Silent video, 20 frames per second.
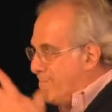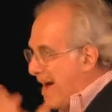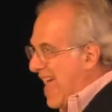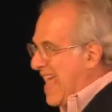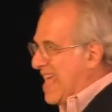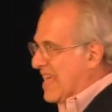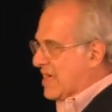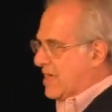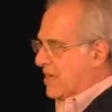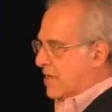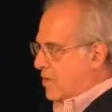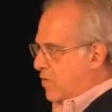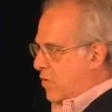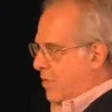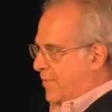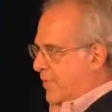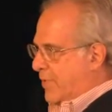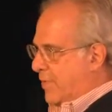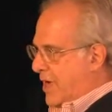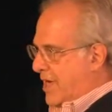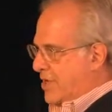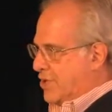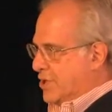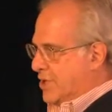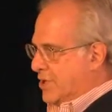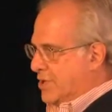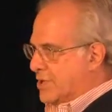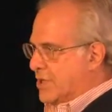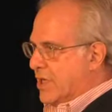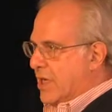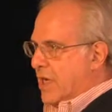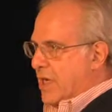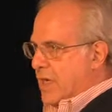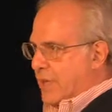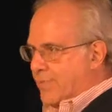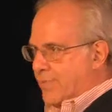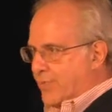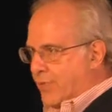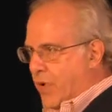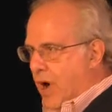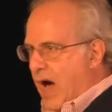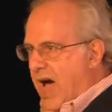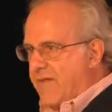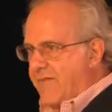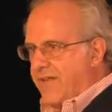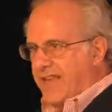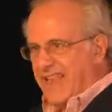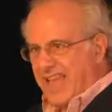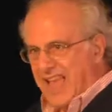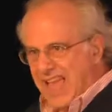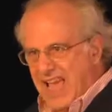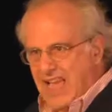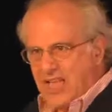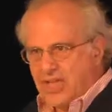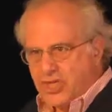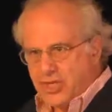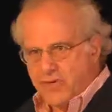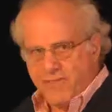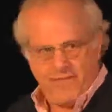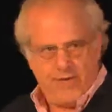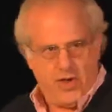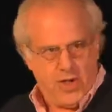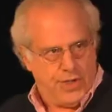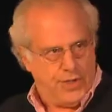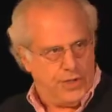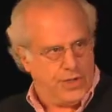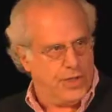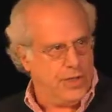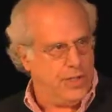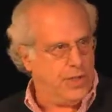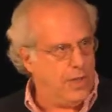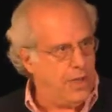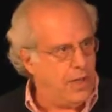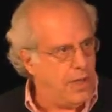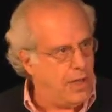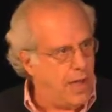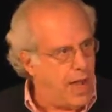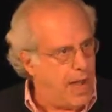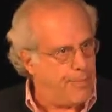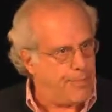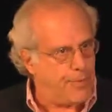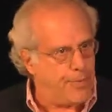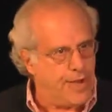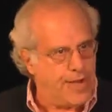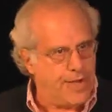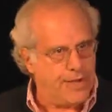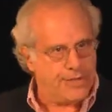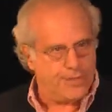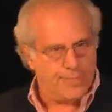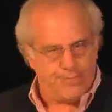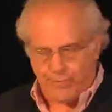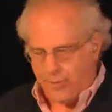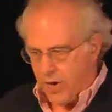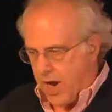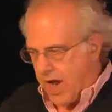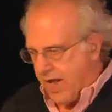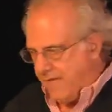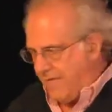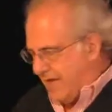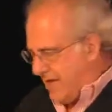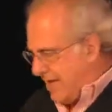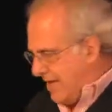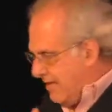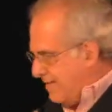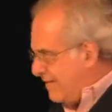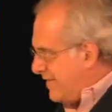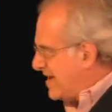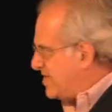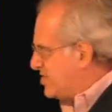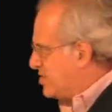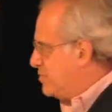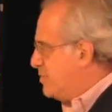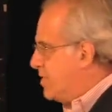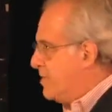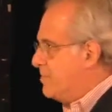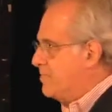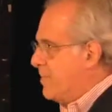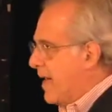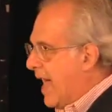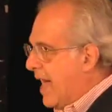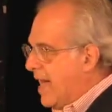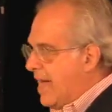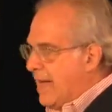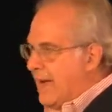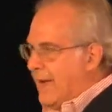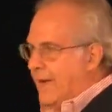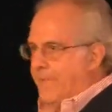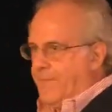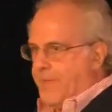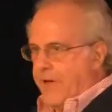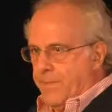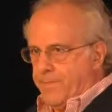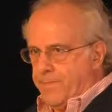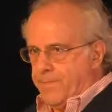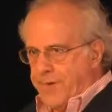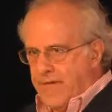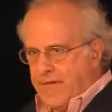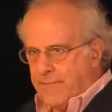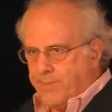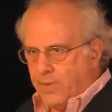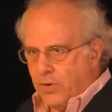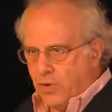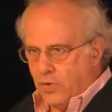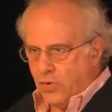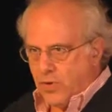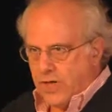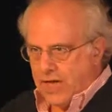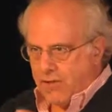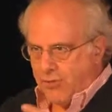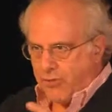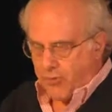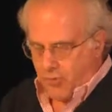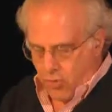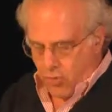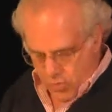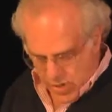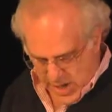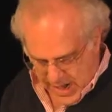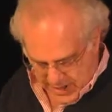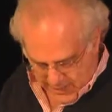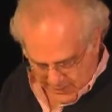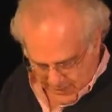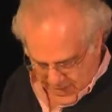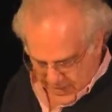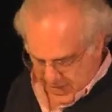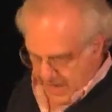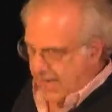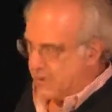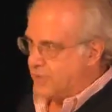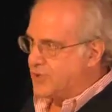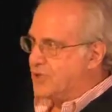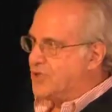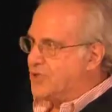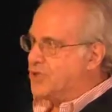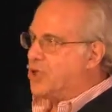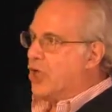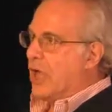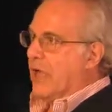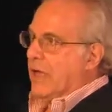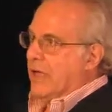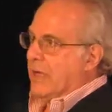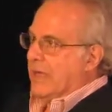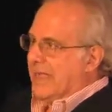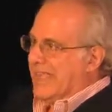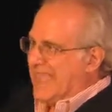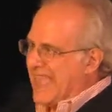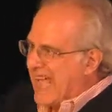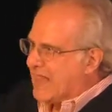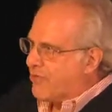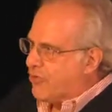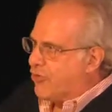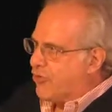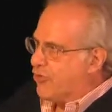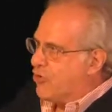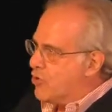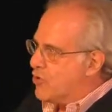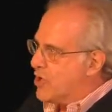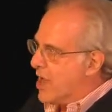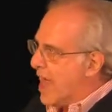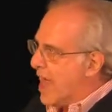bank corporations, private hedge fund operators, private investment banks. The people who get thrown out of their houses get thrown